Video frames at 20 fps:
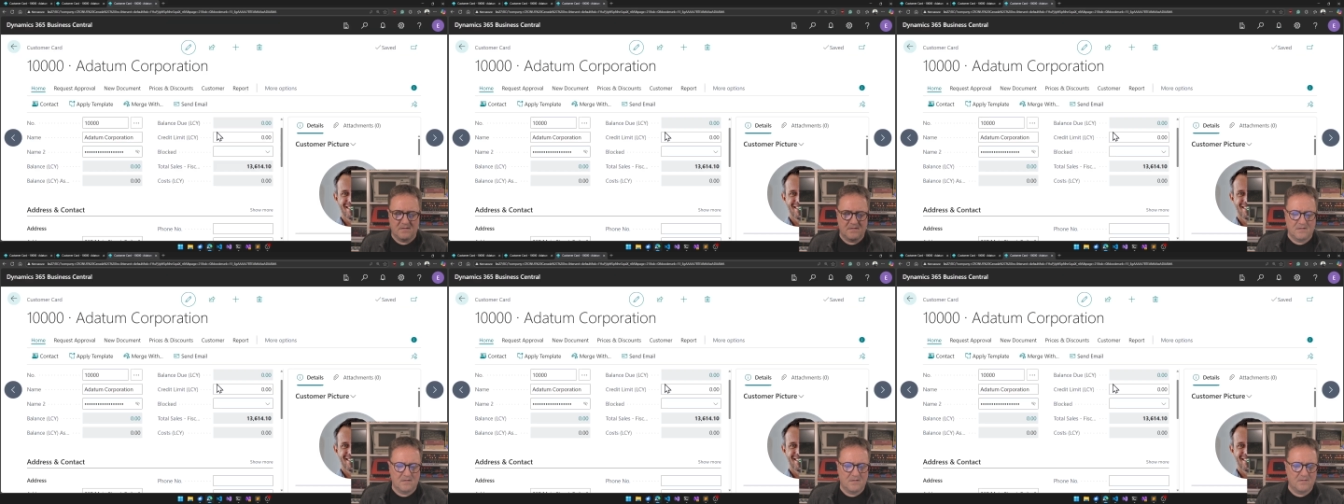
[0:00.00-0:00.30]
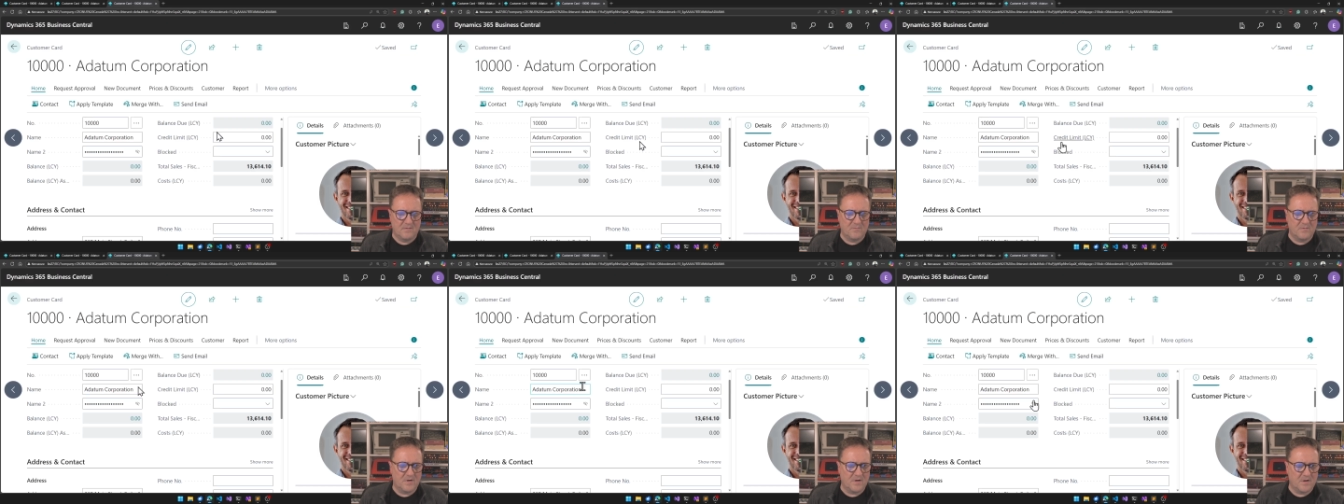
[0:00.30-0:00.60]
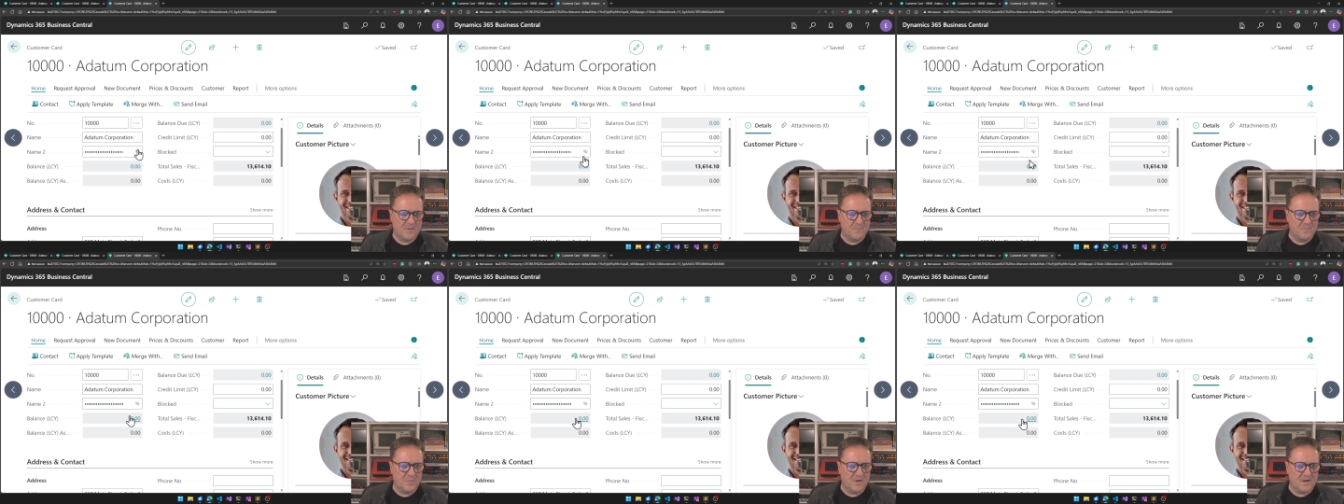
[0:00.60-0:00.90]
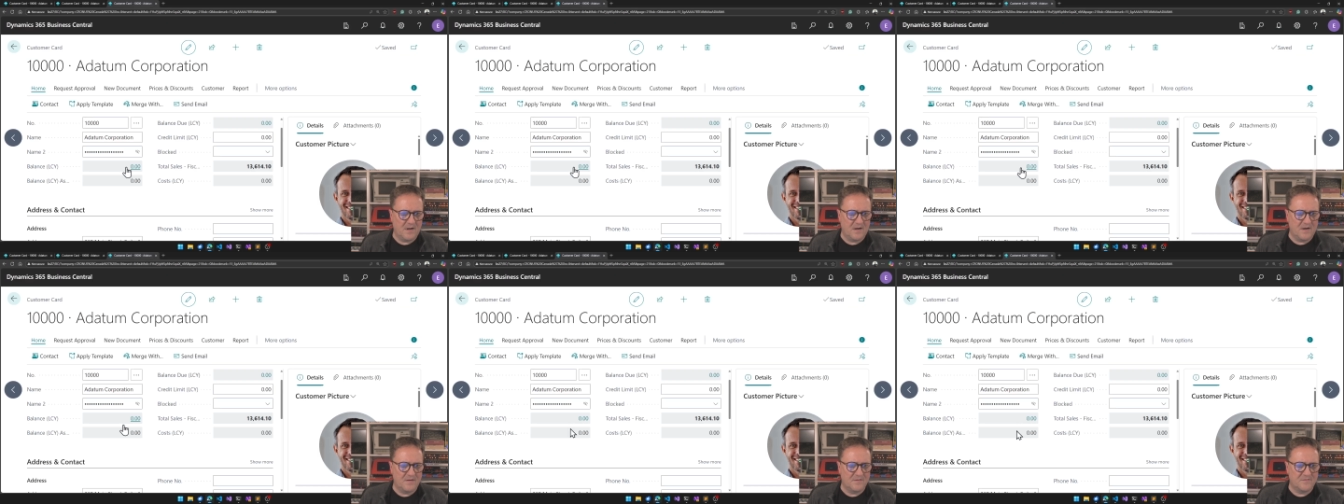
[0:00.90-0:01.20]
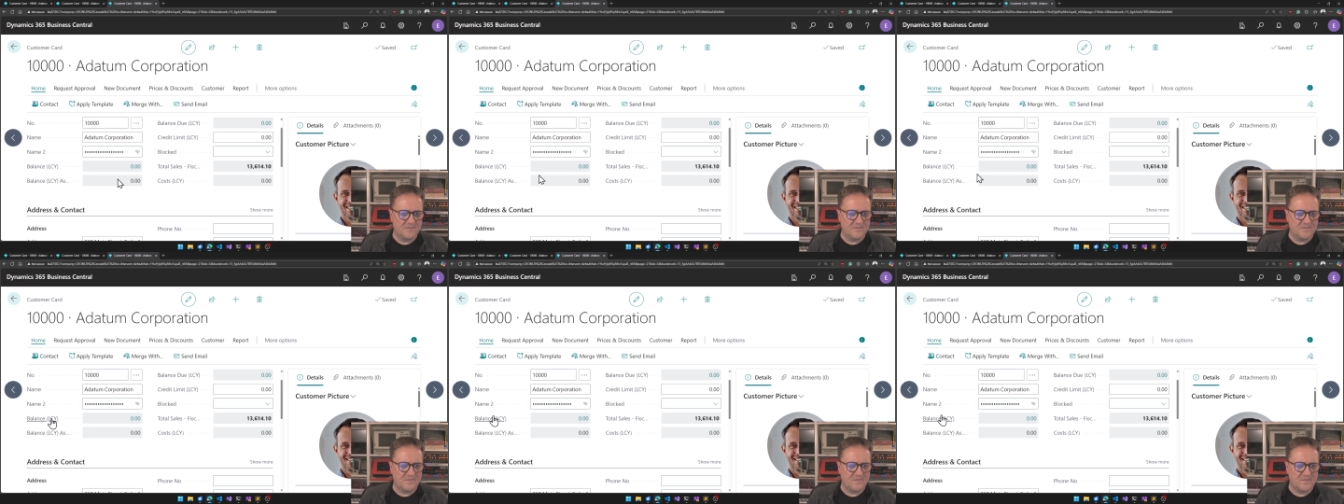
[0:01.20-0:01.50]
We got
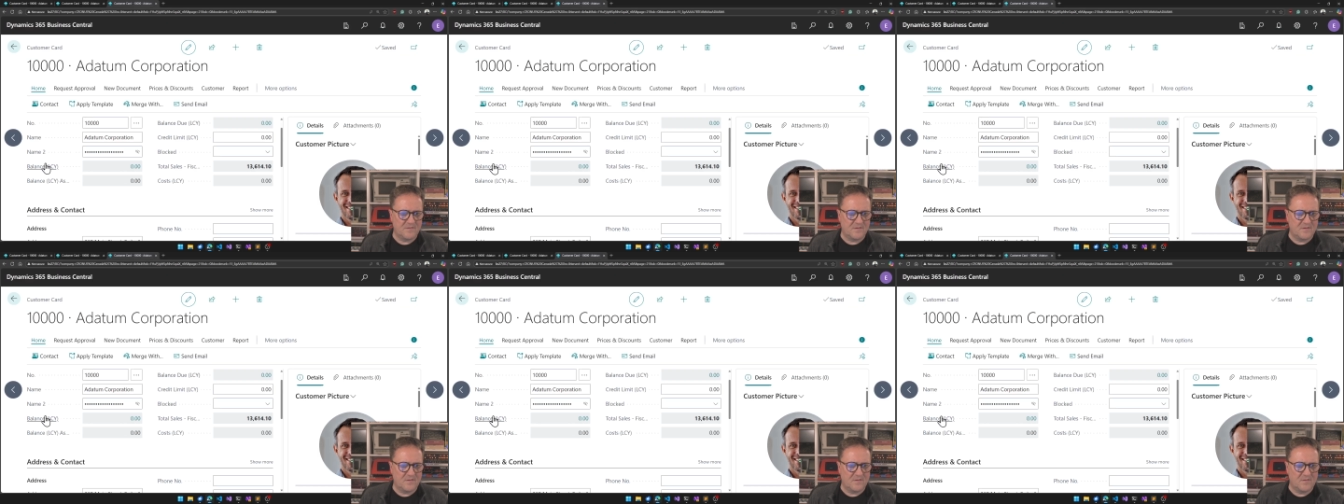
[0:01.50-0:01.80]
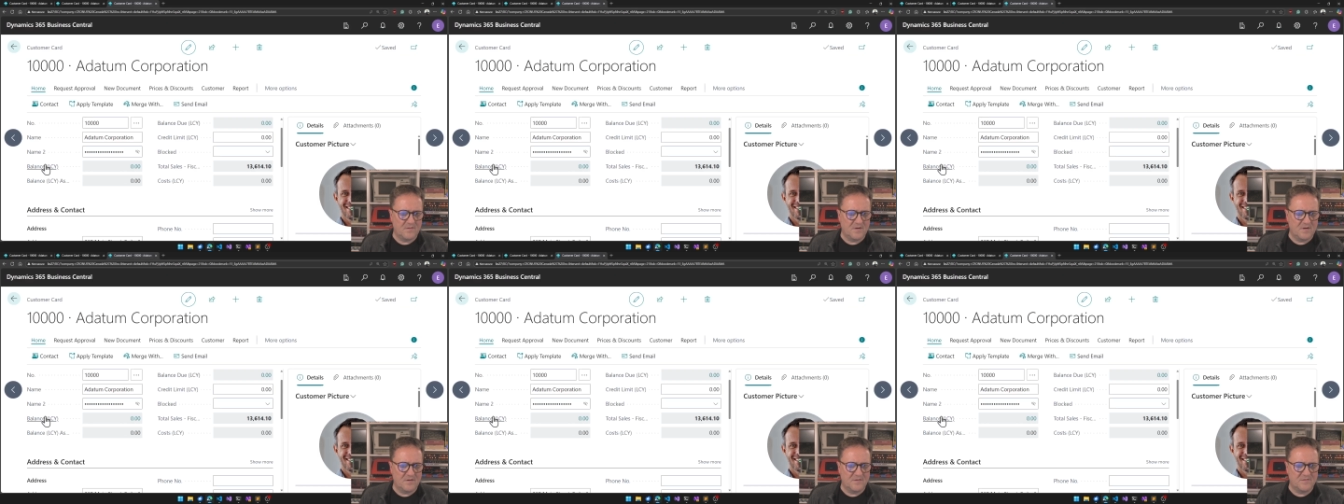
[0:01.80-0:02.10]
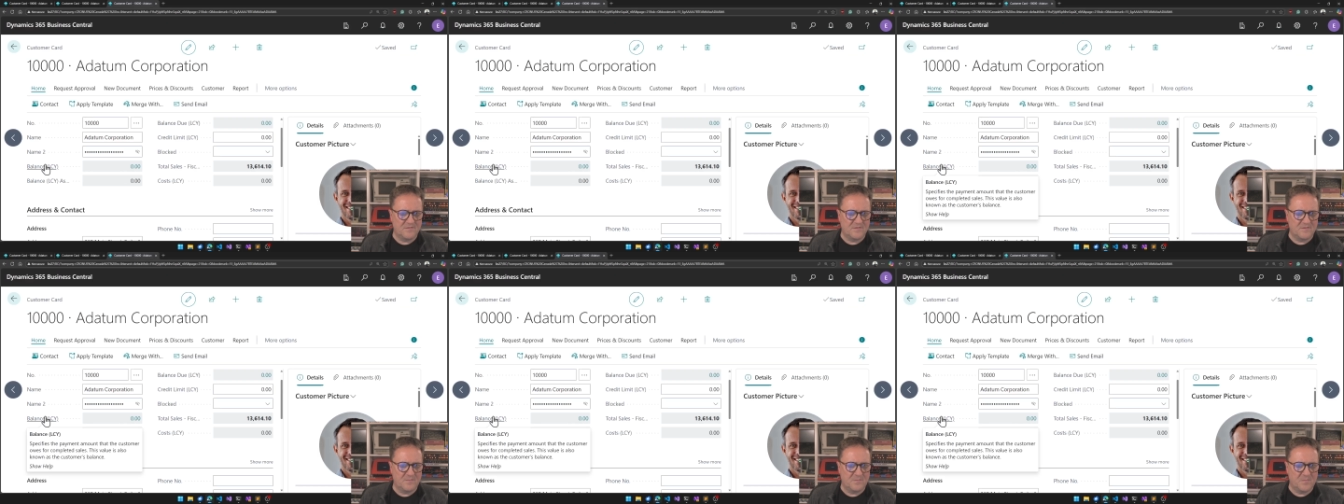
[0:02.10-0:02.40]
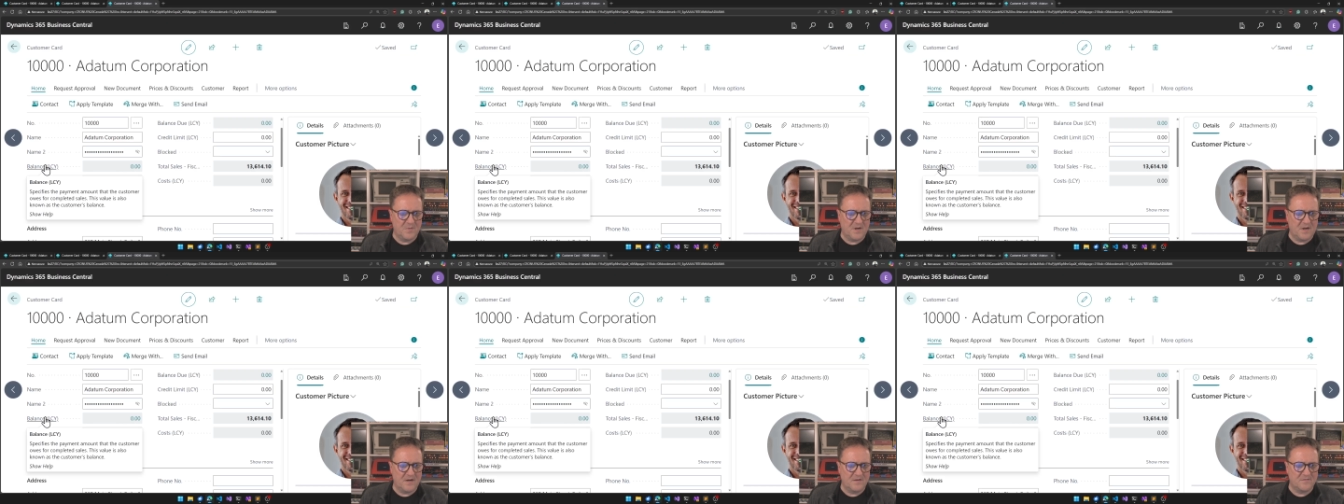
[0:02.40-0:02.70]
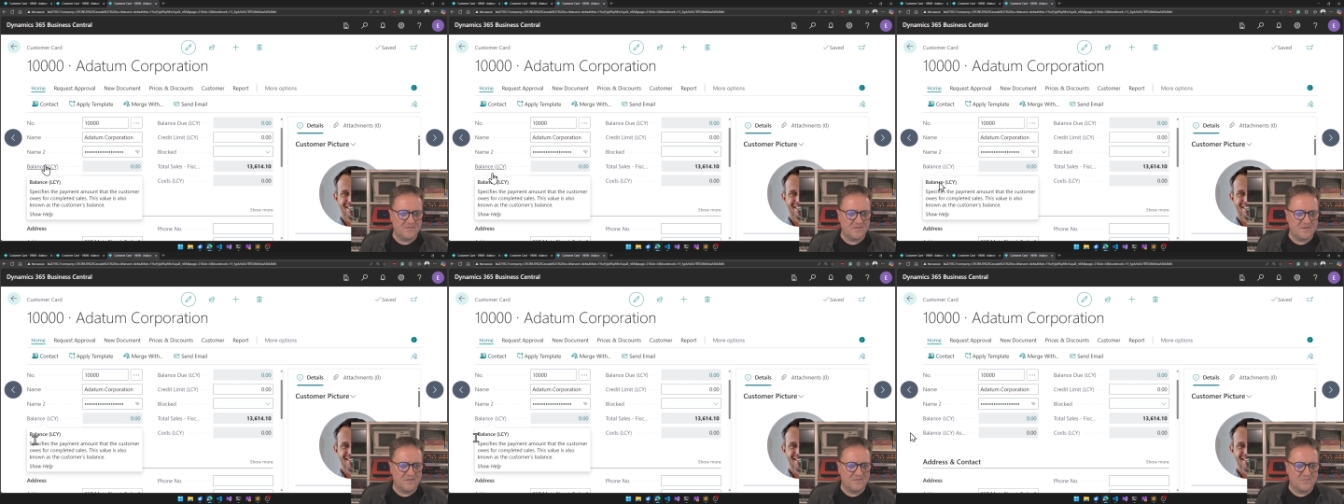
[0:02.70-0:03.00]
balance L C, balance
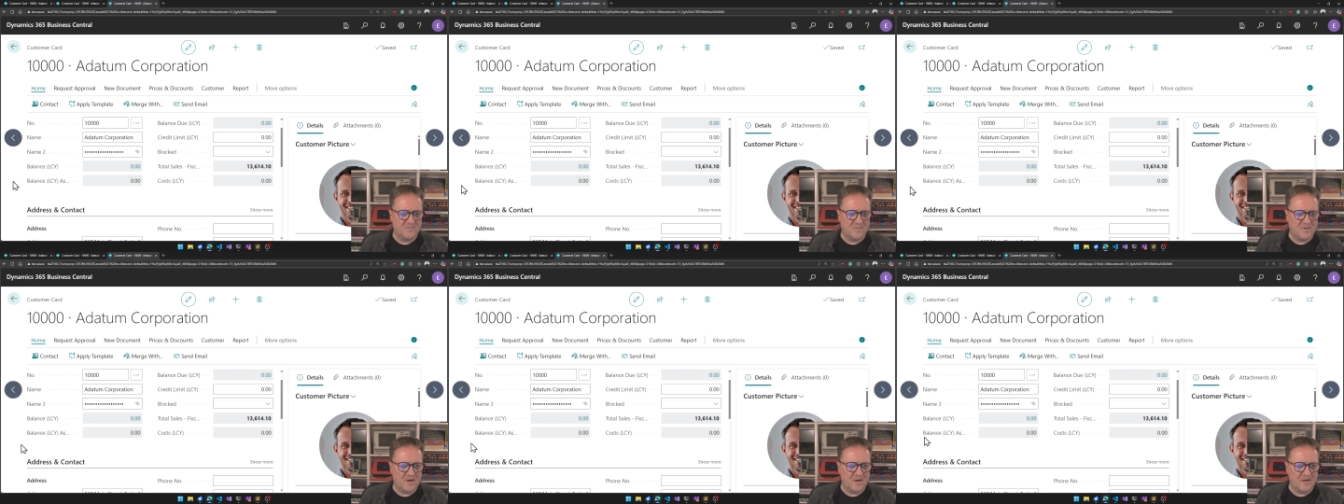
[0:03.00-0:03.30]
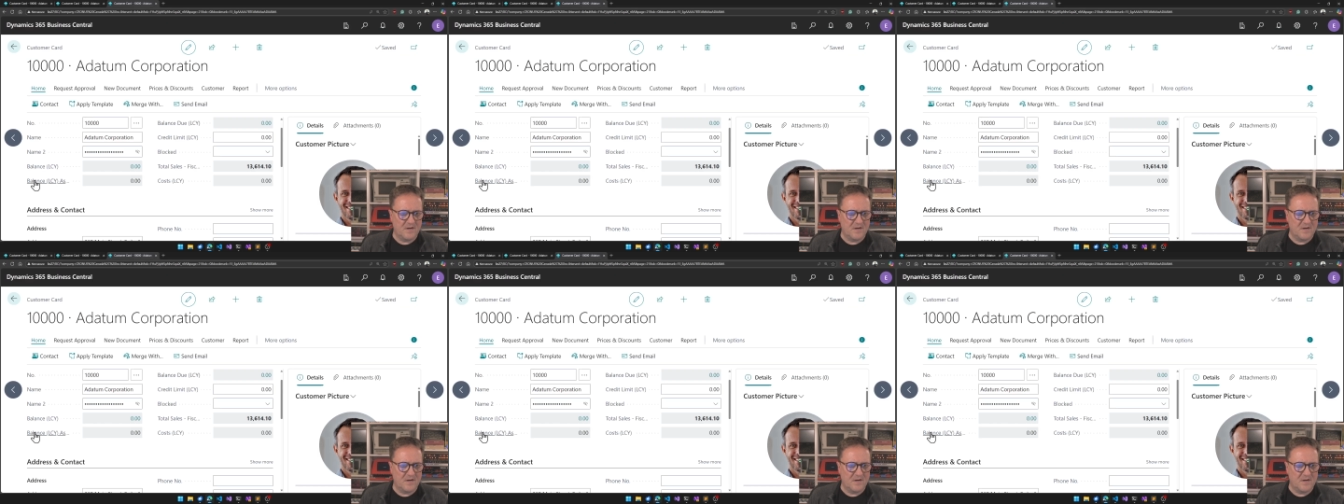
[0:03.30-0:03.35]
L C Y,